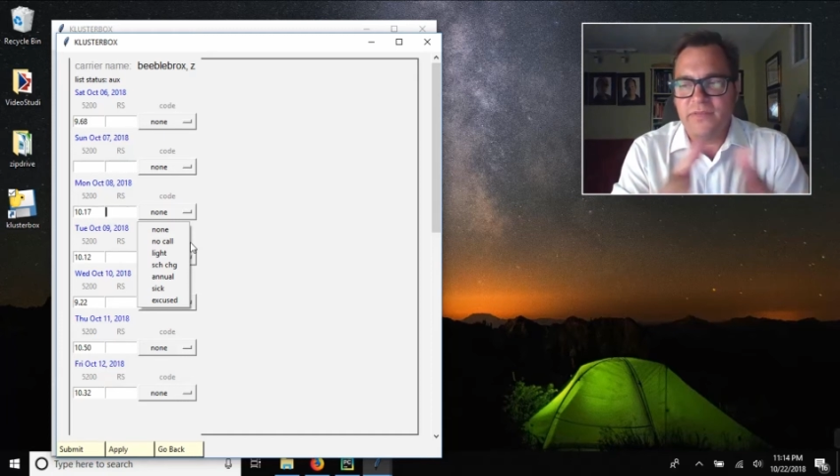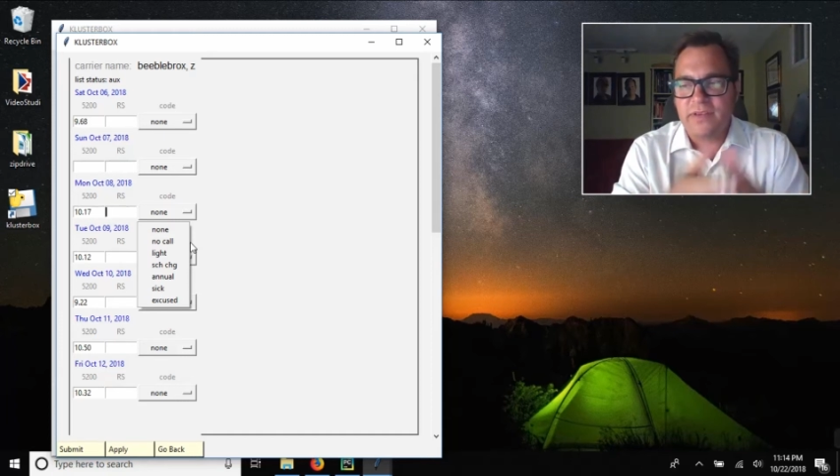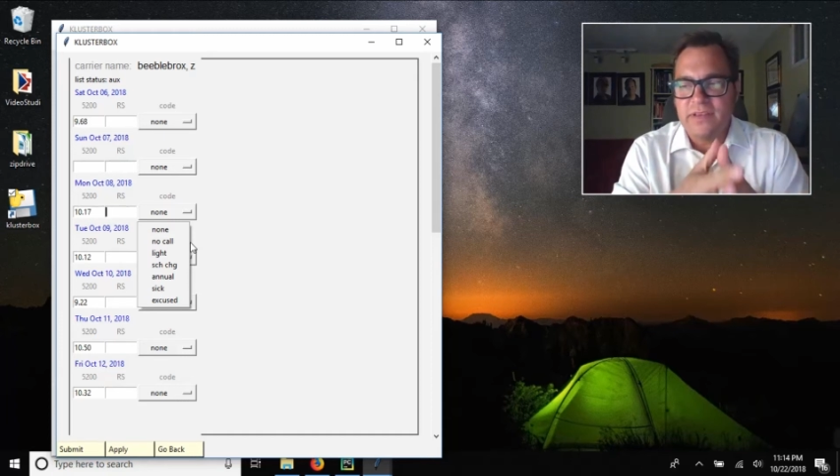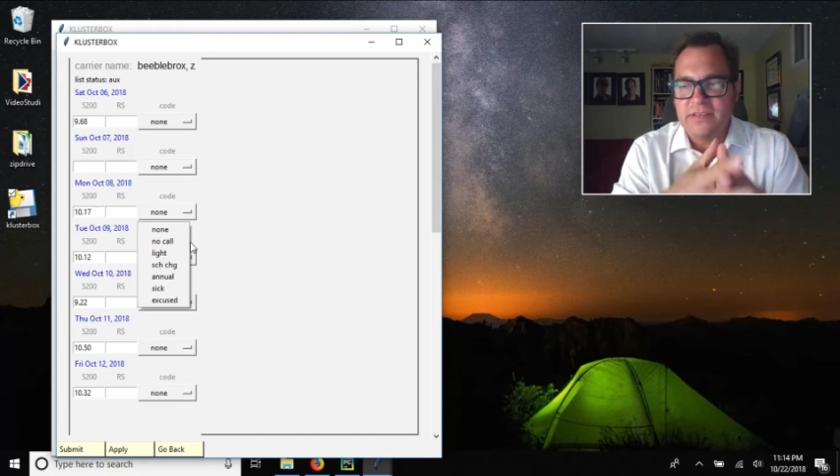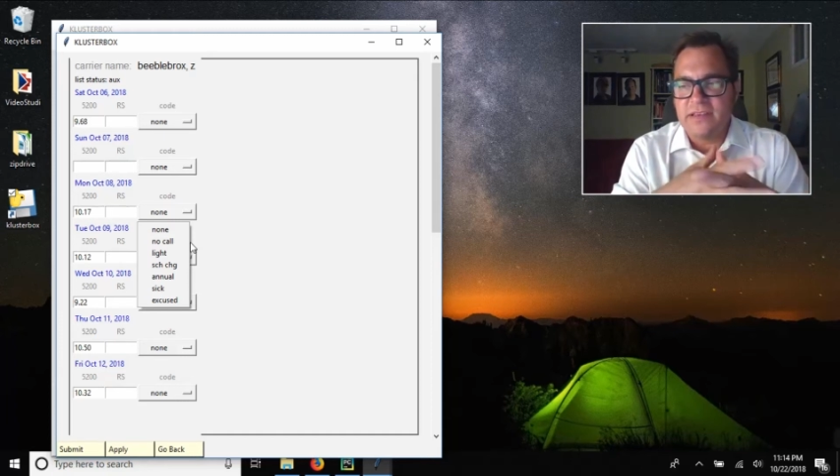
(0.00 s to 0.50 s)

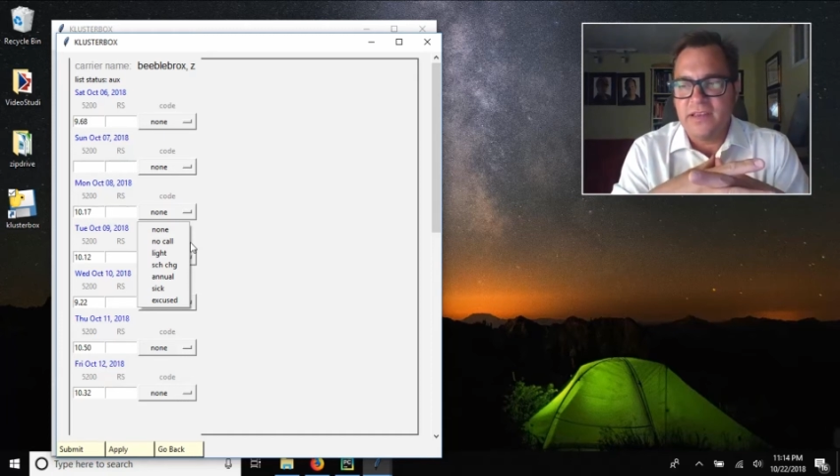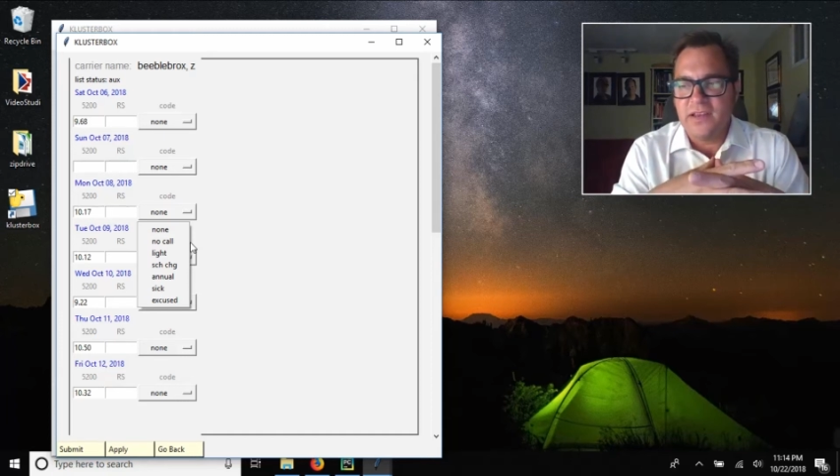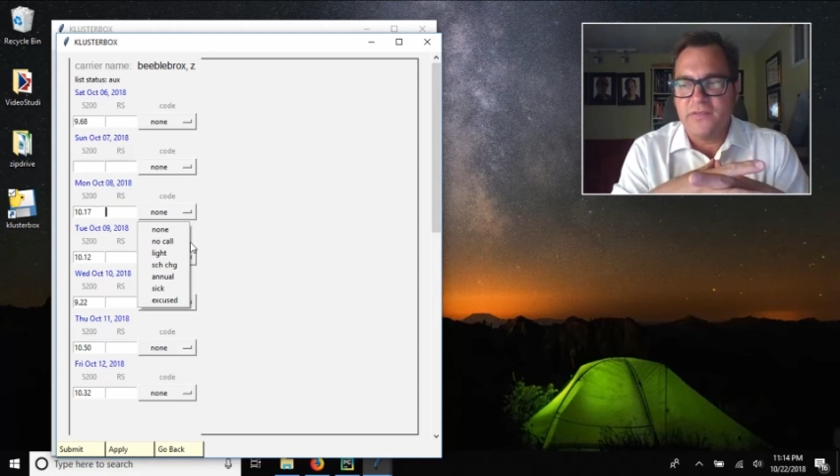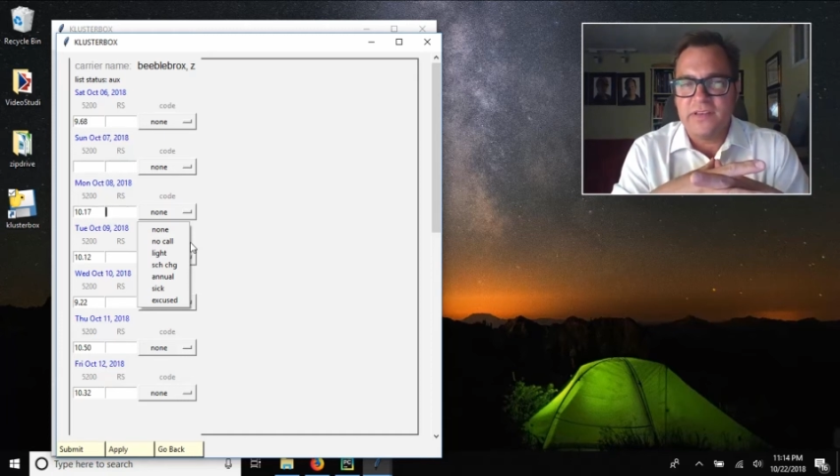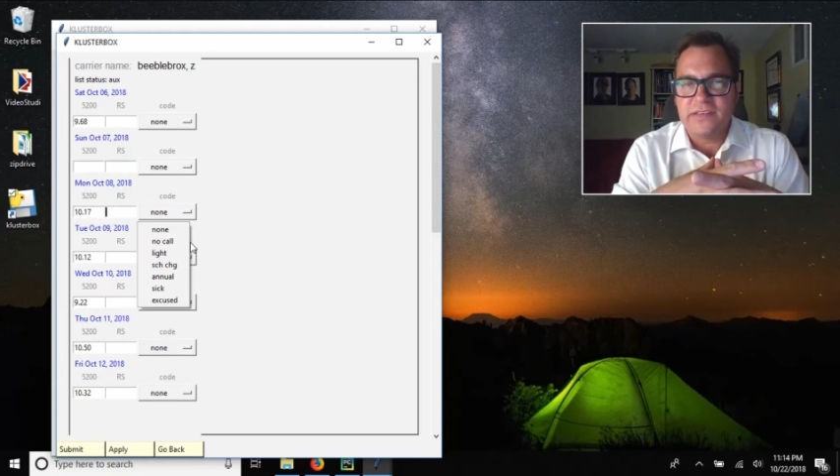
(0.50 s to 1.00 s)
if he's
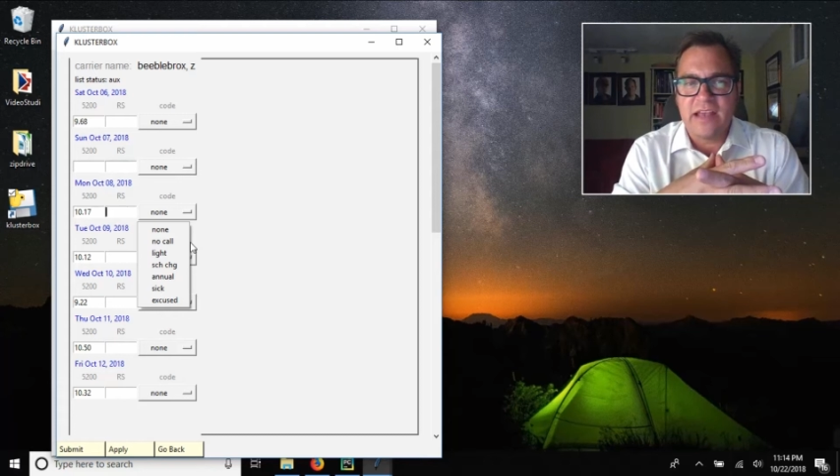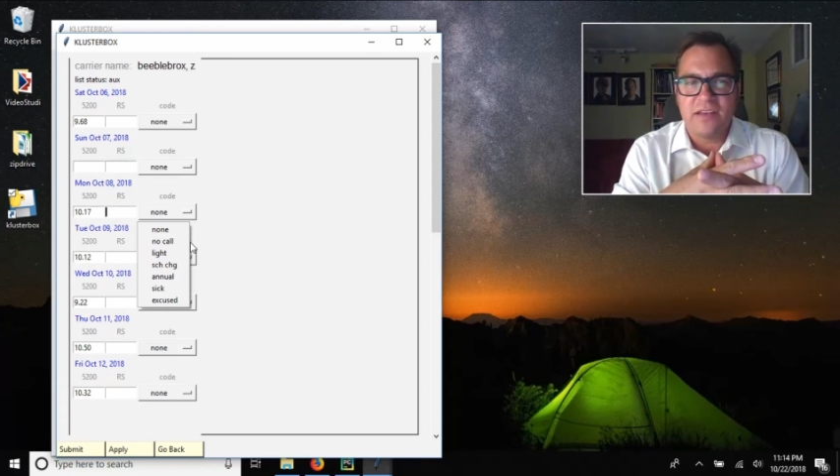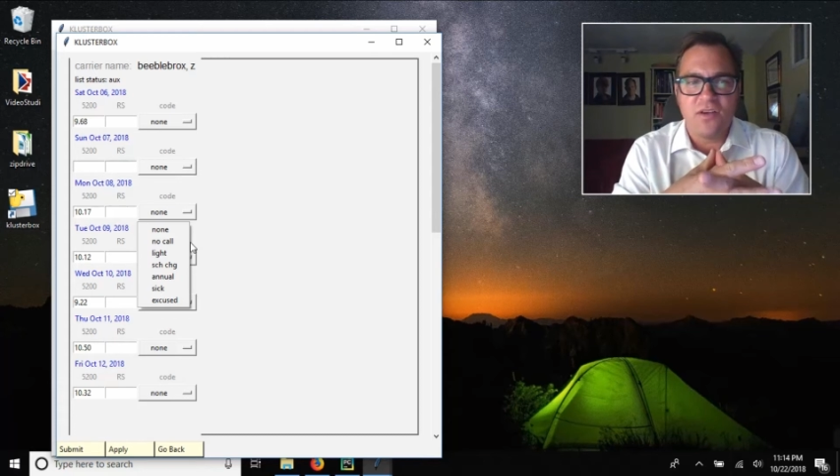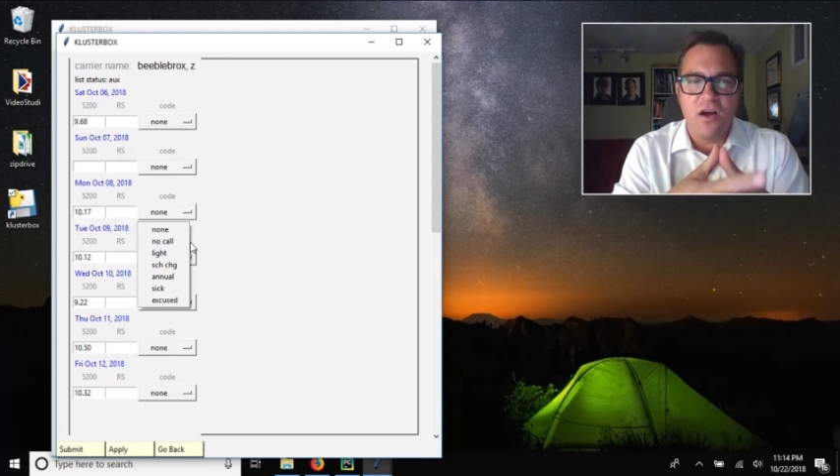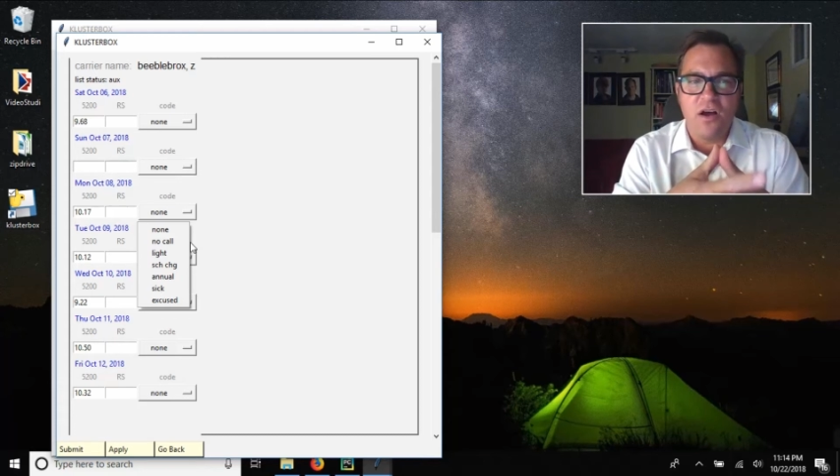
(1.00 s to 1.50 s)
if he's
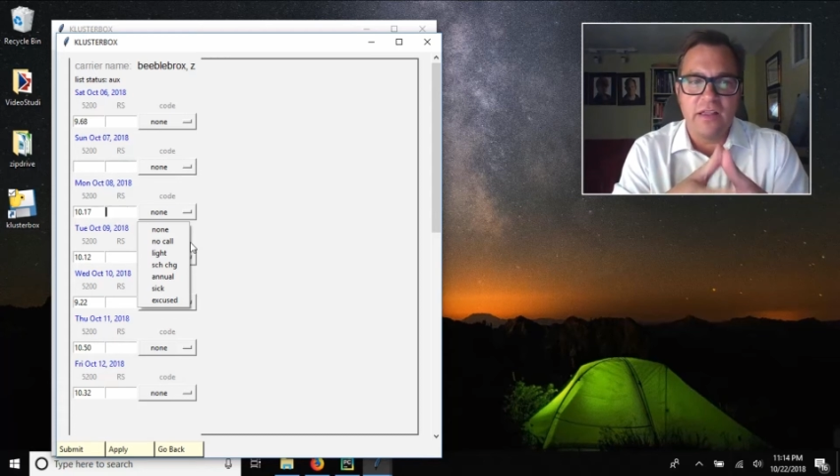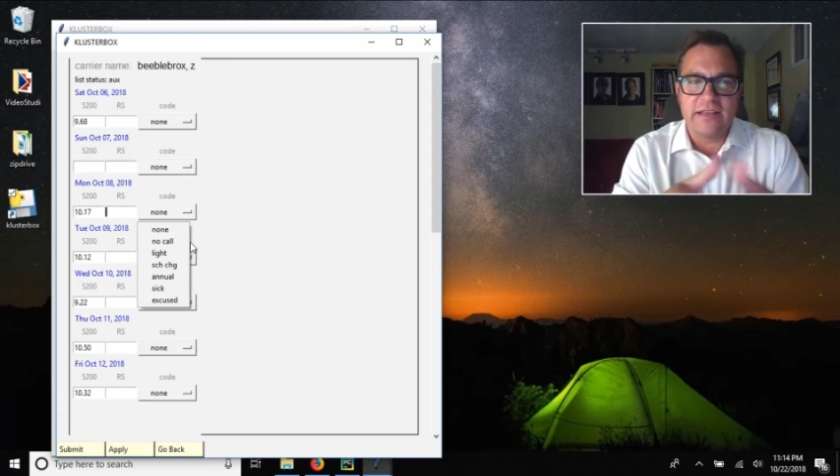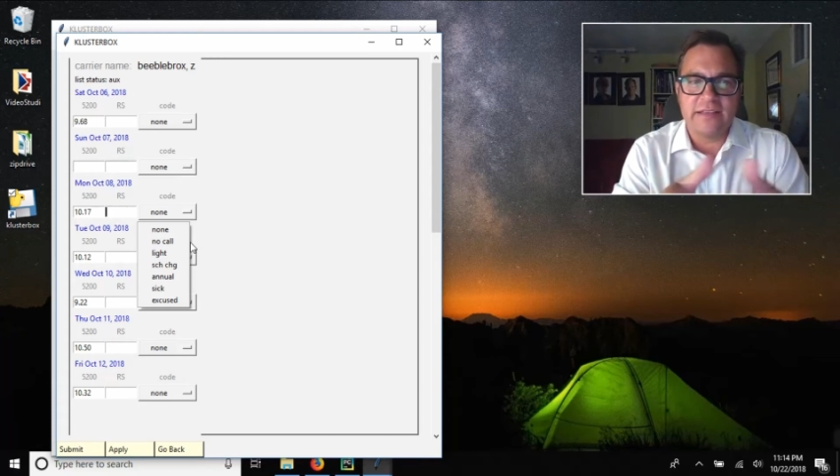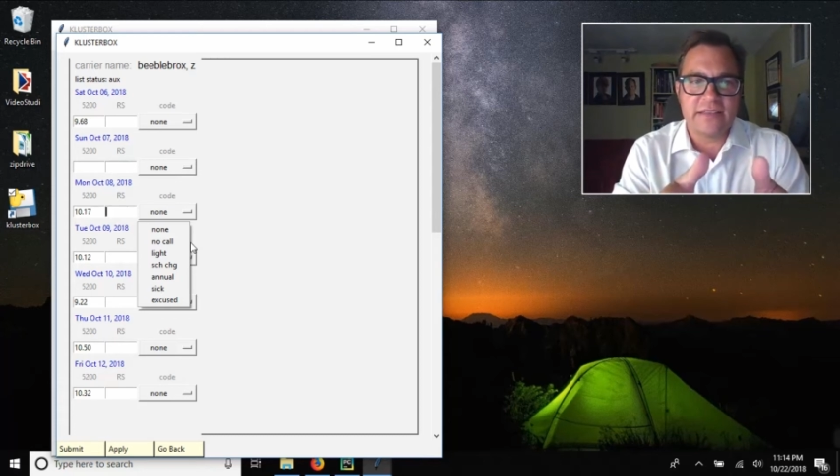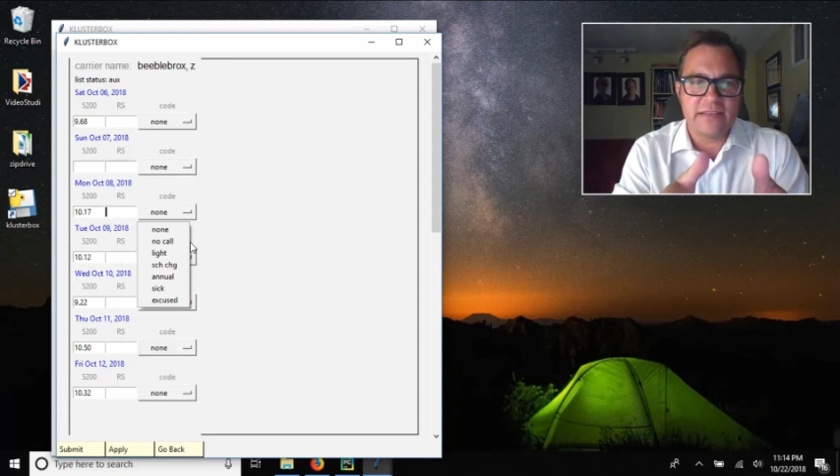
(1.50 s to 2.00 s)
had
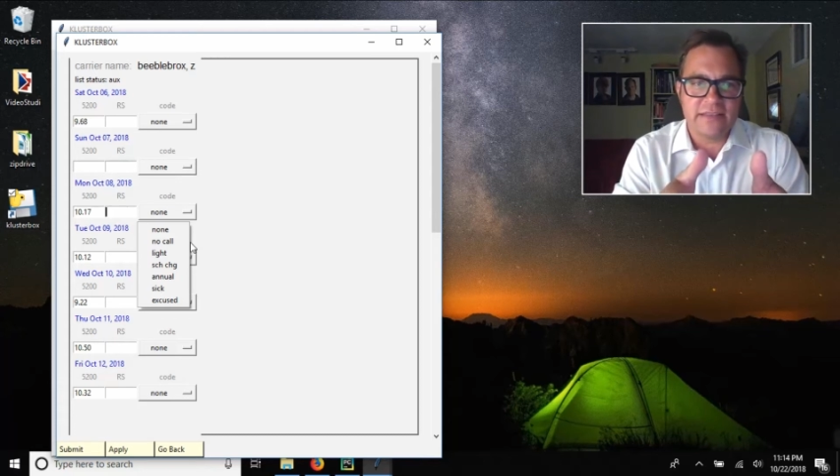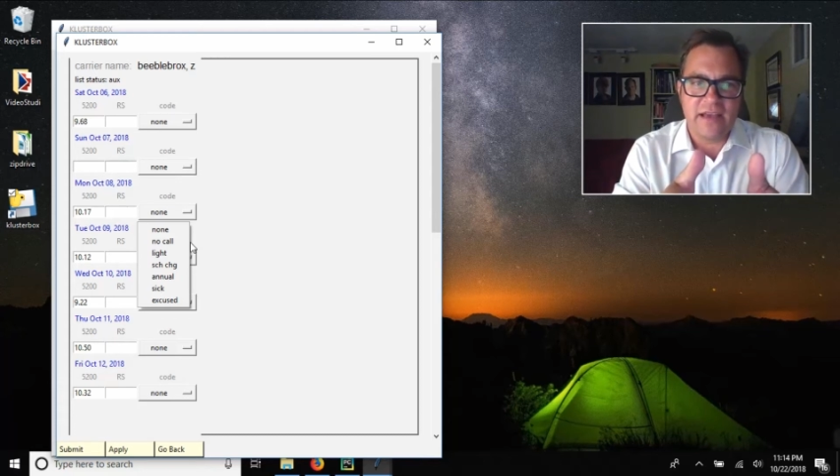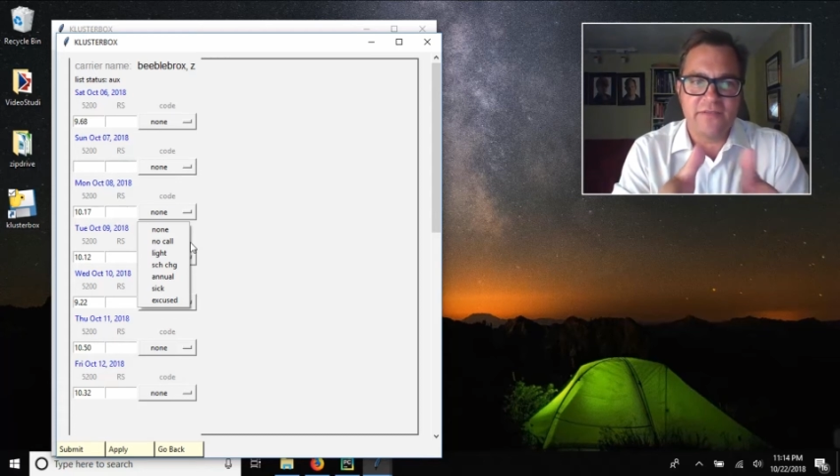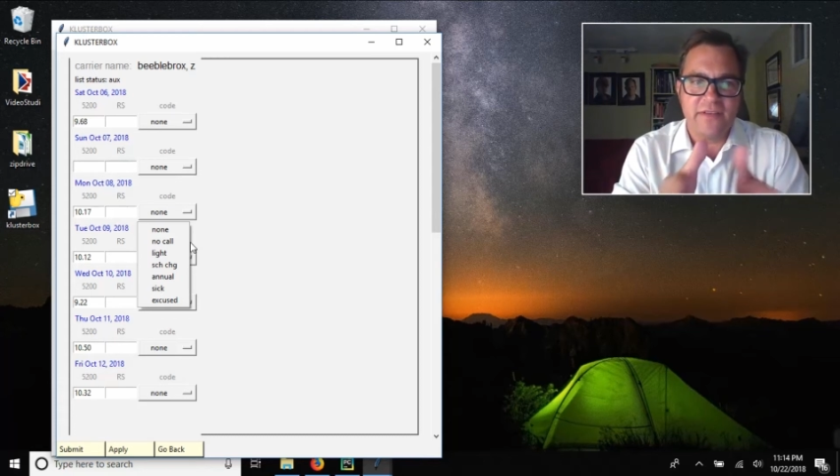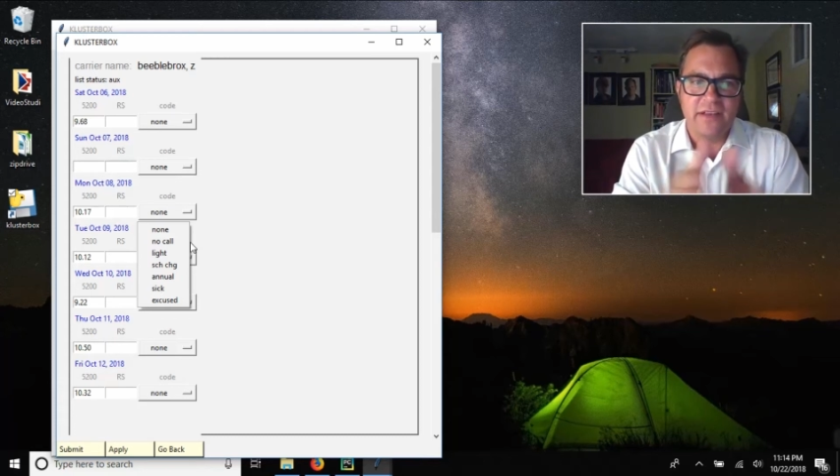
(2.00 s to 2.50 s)
call-ins and
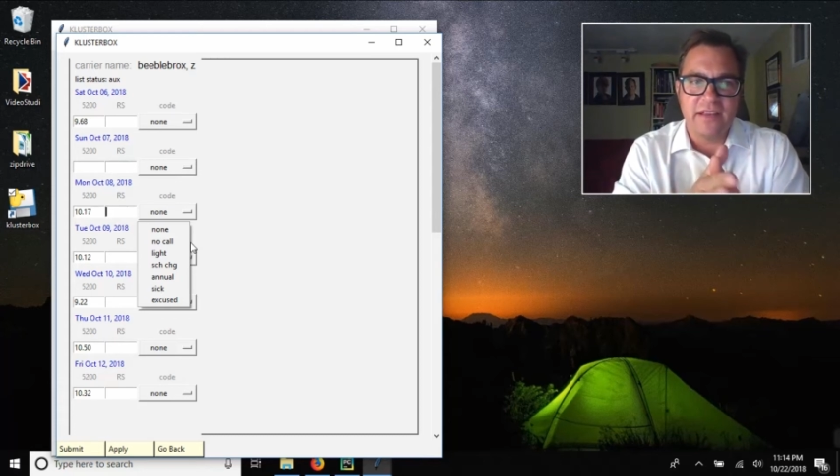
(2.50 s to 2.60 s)
stuff,